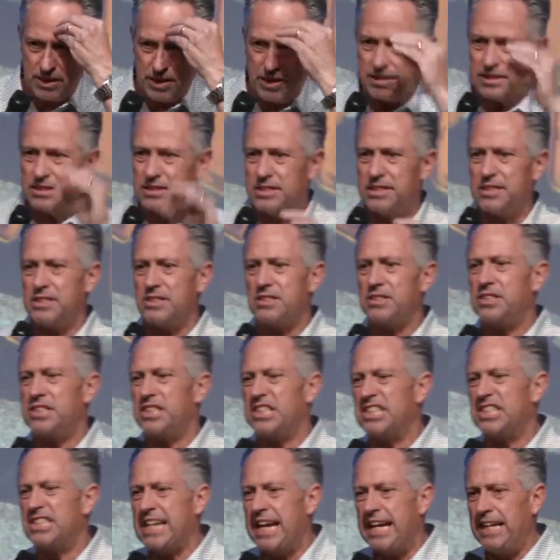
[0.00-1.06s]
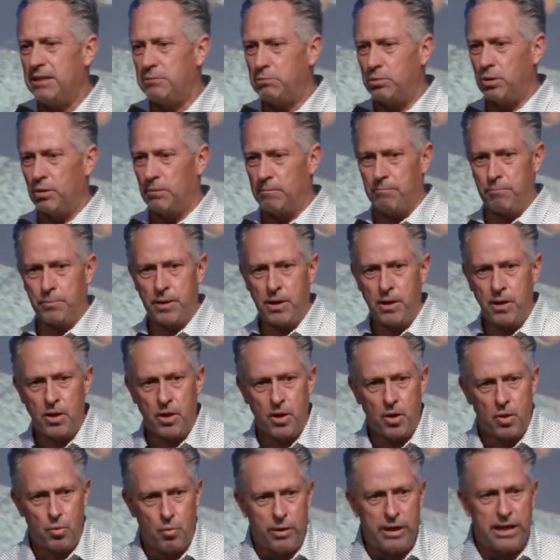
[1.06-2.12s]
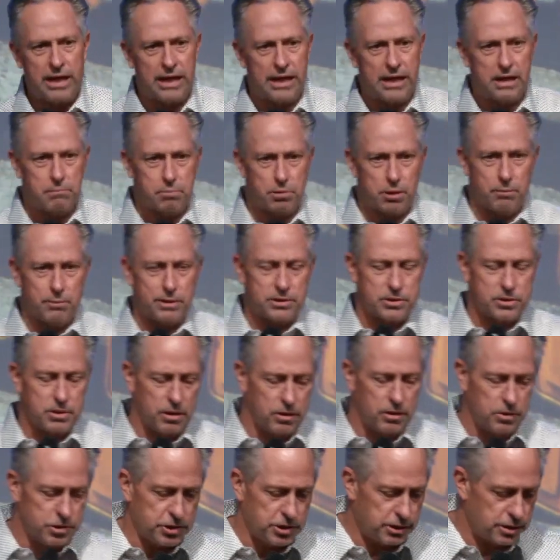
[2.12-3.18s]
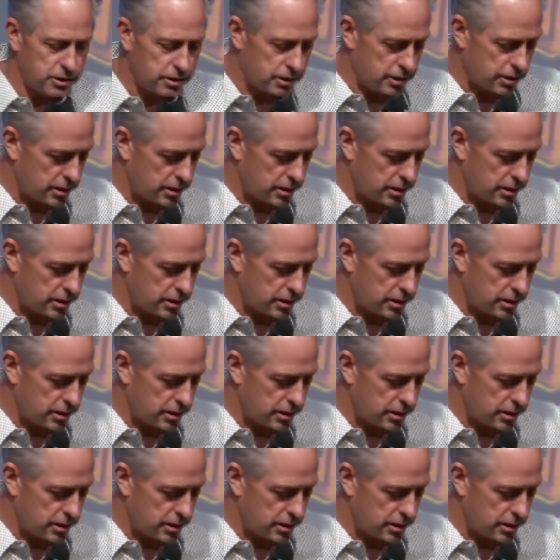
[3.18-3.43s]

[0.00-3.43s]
This isn't sustainable we got to get a permanent solution.